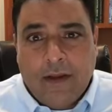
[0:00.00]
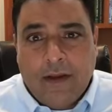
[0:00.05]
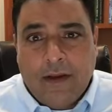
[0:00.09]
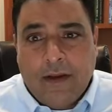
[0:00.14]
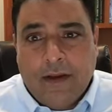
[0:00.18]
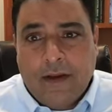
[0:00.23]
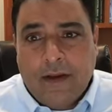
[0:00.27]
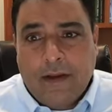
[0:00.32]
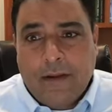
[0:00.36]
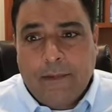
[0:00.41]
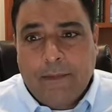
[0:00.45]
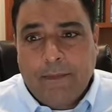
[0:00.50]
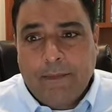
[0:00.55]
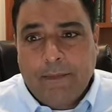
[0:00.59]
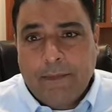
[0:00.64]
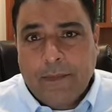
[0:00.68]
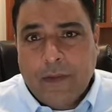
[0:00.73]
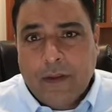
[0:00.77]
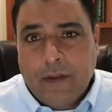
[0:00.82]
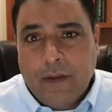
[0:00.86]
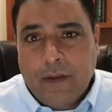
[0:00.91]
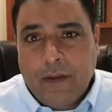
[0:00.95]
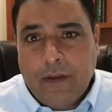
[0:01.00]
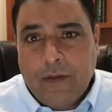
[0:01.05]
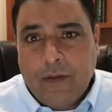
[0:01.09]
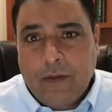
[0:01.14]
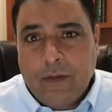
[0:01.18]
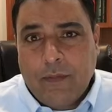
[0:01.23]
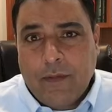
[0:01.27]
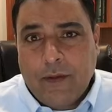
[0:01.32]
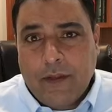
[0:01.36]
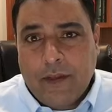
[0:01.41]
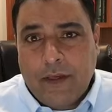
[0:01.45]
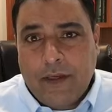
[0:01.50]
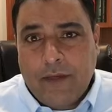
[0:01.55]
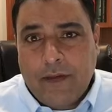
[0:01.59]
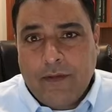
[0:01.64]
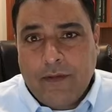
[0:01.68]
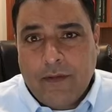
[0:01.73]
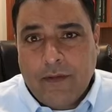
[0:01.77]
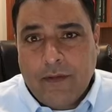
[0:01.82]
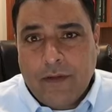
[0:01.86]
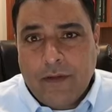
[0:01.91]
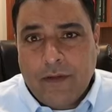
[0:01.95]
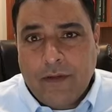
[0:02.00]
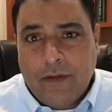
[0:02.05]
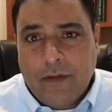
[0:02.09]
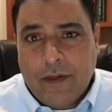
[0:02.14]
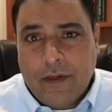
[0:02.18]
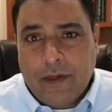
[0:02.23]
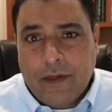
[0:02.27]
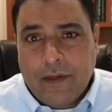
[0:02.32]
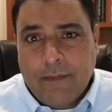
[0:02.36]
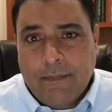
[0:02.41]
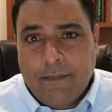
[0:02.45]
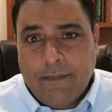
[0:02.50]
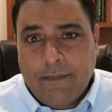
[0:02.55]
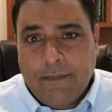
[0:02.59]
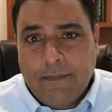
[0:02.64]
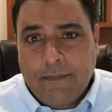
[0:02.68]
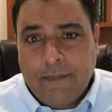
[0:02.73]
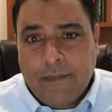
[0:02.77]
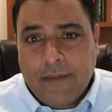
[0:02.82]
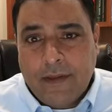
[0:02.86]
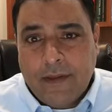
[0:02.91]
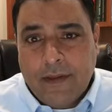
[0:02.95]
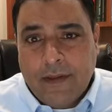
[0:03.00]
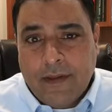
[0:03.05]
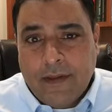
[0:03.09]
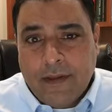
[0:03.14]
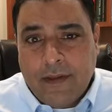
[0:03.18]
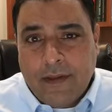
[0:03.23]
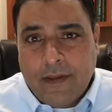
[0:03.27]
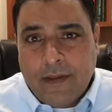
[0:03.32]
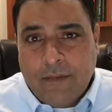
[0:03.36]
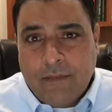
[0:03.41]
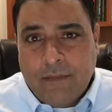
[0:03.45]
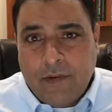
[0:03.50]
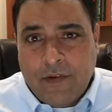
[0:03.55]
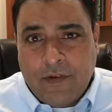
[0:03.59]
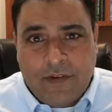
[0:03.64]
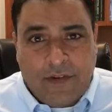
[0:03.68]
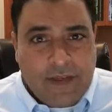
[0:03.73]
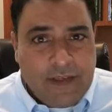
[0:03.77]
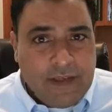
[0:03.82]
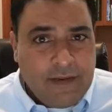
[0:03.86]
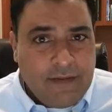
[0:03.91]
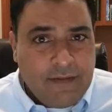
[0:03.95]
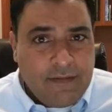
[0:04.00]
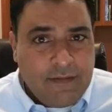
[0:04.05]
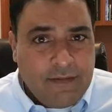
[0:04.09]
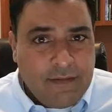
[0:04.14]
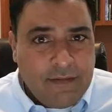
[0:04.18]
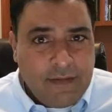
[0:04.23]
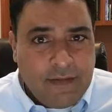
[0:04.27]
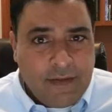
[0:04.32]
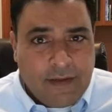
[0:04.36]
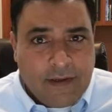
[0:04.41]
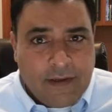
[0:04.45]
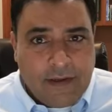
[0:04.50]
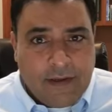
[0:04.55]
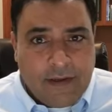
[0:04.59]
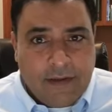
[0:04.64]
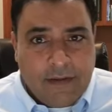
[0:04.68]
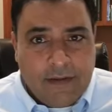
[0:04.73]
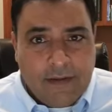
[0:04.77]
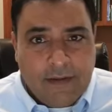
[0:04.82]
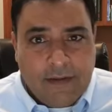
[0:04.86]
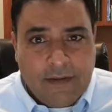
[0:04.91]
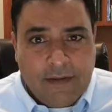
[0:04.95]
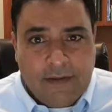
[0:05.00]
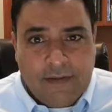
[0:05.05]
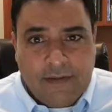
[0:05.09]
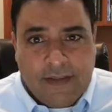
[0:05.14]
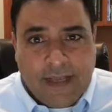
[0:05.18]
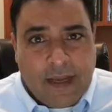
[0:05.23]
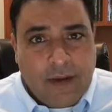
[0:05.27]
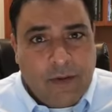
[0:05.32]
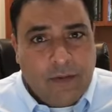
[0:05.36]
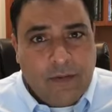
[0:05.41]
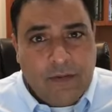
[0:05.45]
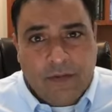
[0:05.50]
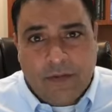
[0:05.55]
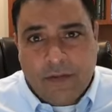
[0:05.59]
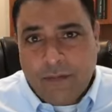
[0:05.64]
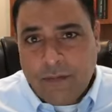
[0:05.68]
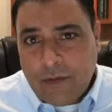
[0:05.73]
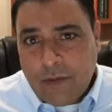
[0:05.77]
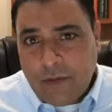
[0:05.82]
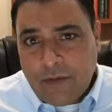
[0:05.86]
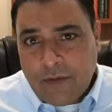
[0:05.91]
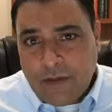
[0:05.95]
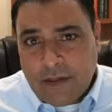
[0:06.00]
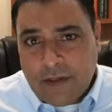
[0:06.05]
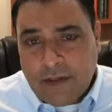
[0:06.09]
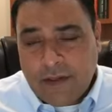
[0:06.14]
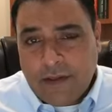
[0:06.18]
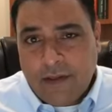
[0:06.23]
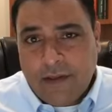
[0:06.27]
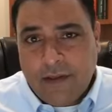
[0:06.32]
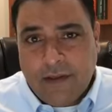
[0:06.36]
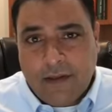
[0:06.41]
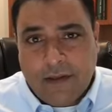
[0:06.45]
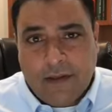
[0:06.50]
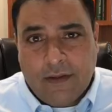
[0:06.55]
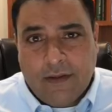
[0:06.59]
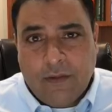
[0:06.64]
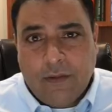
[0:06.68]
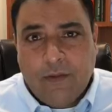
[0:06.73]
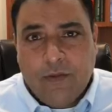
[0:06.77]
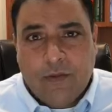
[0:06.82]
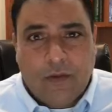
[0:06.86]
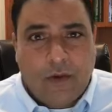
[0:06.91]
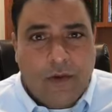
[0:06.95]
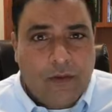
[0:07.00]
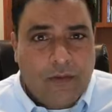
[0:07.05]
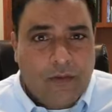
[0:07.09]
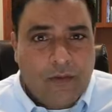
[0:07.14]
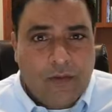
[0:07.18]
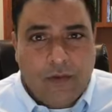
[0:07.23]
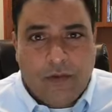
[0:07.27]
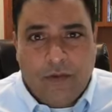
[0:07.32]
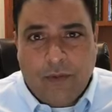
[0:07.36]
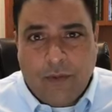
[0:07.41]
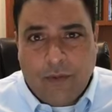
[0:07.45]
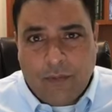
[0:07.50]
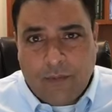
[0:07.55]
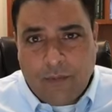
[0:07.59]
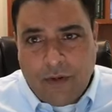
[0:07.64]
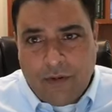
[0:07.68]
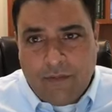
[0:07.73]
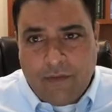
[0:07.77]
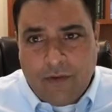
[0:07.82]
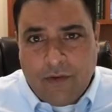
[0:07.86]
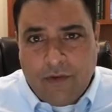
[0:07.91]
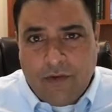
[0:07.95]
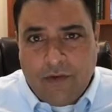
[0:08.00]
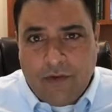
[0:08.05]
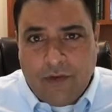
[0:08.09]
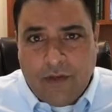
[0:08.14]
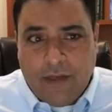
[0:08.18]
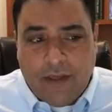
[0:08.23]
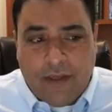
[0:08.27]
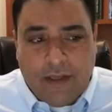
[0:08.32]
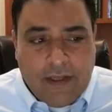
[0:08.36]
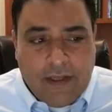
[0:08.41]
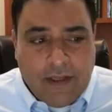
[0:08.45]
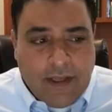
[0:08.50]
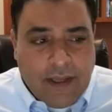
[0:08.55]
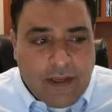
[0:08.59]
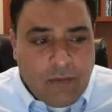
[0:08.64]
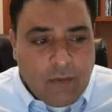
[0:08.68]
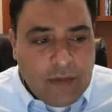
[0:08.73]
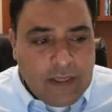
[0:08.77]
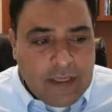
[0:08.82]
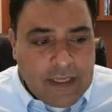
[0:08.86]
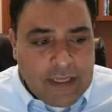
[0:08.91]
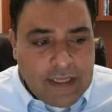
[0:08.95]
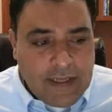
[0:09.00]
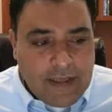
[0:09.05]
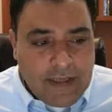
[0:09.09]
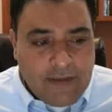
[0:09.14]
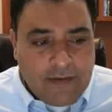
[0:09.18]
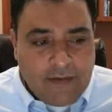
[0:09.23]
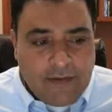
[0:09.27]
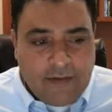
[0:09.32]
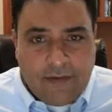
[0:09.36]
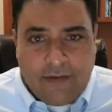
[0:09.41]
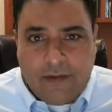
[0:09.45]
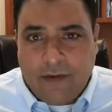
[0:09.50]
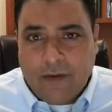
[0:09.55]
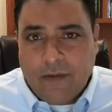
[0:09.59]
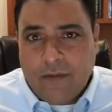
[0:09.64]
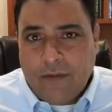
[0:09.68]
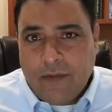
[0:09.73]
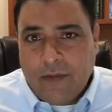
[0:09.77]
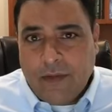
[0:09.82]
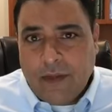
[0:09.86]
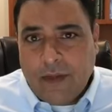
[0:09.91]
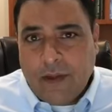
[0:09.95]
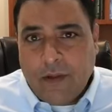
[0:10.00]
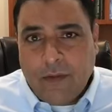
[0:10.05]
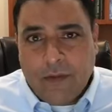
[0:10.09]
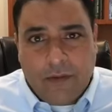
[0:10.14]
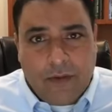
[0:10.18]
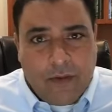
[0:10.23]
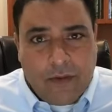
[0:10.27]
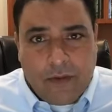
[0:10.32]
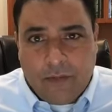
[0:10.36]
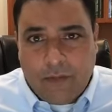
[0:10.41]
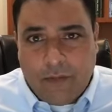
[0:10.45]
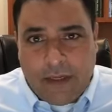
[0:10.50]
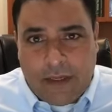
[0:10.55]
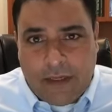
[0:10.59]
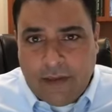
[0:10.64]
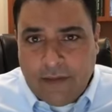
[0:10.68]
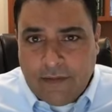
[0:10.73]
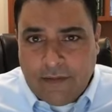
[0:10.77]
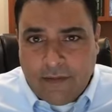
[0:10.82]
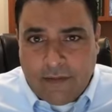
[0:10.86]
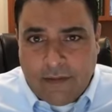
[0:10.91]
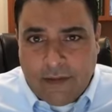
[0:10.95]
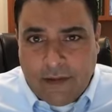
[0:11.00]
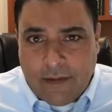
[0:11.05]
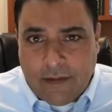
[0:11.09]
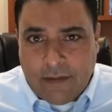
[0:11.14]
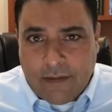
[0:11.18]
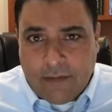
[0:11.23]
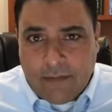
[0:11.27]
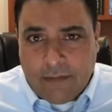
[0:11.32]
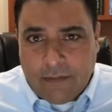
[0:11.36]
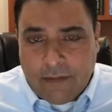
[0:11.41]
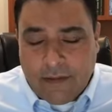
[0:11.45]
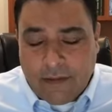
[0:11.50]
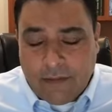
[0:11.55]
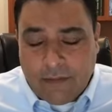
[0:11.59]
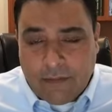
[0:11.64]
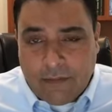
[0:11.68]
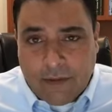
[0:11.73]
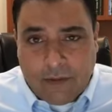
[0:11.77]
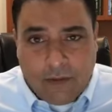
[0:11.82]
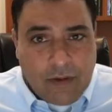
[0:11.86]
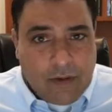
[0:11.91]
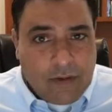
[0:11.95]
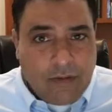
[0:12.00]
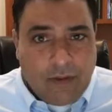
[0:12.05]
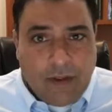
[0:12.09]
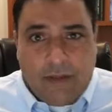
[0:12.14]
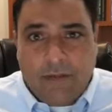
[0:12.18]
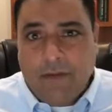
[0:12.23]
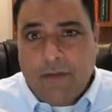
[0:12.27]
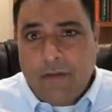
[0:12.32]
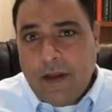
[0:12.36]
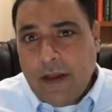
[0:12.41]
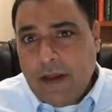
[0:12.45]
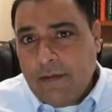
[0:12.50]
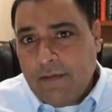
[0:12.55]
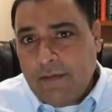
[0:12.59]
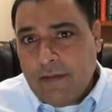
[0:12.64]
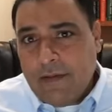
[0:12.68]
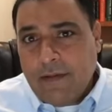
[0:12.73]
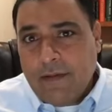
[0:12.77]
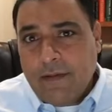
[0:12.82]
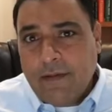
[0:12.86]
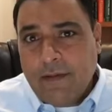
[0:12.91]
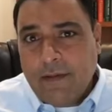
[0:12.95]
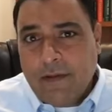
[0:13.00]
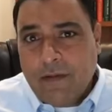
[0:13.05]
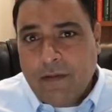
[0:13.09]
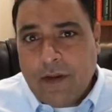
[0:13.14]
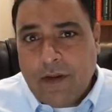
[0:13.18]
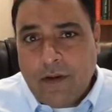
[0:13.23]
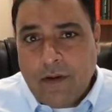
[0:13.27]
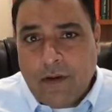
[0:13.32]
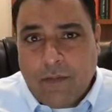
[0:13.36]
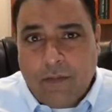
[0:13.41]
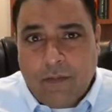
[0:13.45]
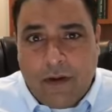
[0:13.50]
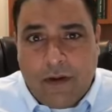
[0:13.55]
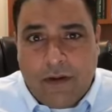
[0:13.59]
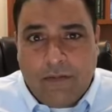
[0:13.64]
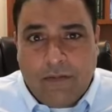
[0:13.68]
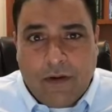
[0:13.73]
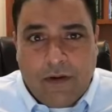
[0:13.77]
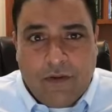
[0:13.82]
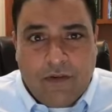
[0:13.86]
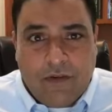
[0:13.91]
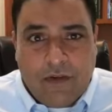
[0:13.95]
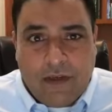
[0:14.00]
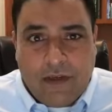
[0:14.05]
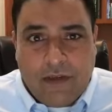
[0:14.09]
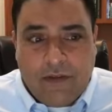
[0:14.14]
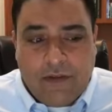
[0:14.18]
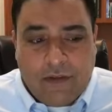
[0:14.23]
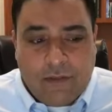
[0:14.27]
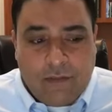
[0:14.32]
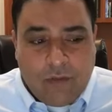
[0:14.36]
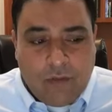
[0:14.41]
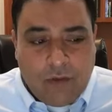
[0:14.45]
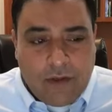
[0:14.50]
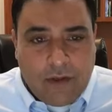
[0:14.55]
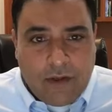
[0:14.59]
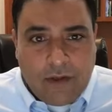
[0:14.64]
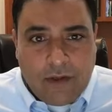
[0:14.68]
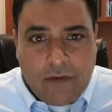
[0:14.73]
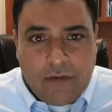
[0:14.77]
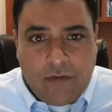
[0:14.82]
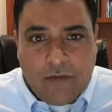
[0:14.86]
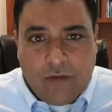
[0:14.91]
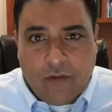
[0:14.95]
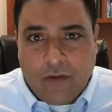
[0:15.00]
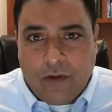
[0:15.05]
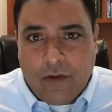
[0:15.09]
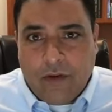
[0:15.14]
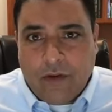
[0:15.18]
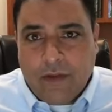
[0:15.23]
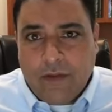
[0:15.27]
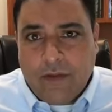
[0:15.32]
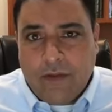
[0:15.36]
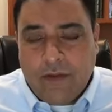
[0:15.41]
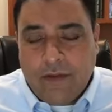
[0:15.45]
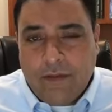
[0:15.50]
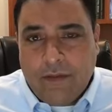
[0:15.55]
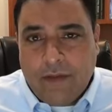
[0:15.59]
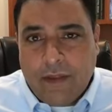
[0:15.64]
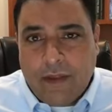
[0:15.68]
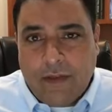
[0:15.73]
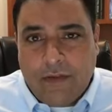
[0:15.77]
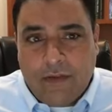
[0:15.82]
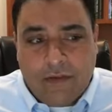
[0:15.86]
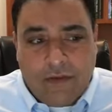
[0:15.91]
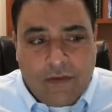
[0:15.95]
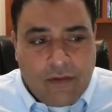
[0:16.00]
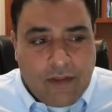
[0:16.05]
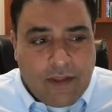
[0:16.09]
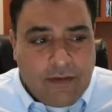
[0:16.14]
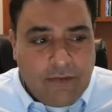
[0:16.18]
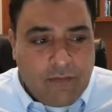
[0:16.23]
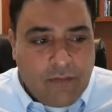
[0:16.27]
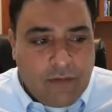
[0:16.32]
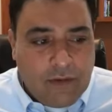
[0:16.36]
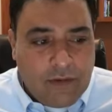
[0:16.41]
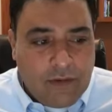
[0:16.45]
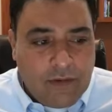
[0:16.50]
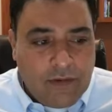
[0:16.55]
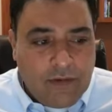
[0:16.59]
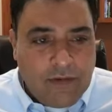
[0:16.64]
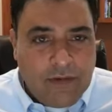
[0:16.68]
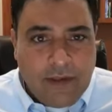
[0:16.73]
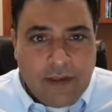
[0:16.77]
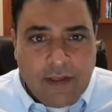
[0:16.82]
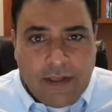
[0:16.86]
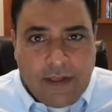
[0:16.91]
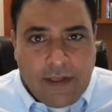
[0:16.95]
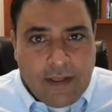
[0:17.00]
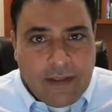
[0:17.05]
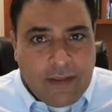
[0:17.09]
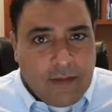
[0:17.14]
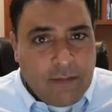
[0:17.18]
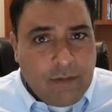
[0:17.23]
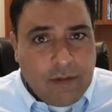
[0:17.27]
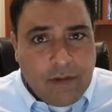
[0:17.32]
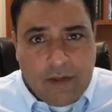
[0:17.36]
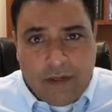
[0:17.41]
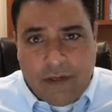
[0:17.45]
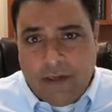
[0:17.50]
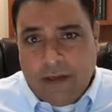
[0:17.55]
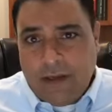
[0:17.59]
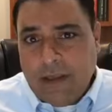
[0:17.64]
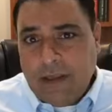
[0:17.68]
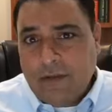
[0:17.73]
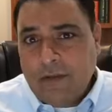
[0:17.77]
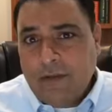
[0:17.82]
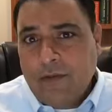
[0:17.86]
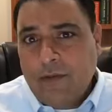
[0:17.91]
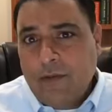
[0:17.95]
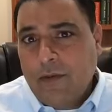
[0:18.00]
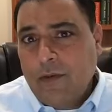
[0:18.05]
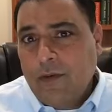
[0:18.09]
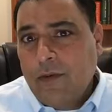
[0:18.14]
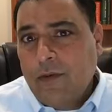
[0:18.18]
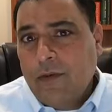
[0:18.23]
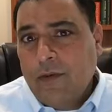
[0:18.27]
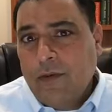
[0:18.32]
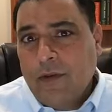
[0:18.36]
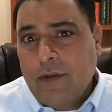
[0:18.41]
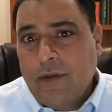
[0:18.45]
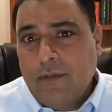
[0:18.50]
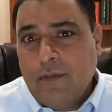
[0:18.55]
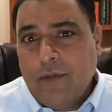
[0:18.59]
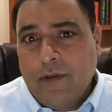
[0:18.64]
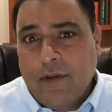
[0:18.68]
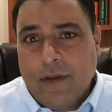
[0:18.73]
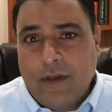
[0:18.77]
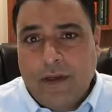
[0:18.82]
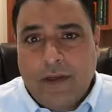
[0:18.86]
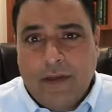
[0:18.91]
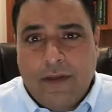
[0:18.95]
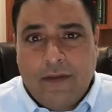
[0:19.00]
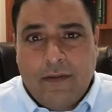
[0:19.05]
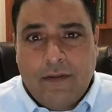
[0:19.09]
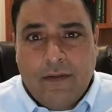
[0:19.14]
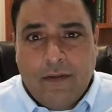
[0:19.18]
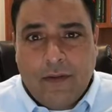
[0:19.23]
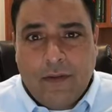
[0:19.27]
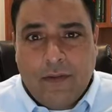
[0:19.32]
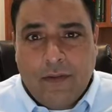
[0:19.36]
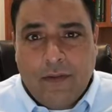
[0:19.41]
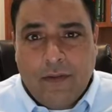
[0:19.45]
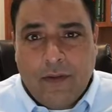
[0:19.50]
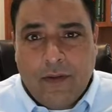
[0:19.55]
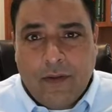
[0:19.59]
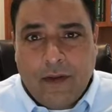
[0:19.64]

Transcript: your ability to perceive sounds, music. Those are all associated with brain function. And one of the key things is, the healthier your brain is, the greater life you have. The greater your brain function is, the more you can enjoy all the things in your life, whether it's the ability to taste food or the ability to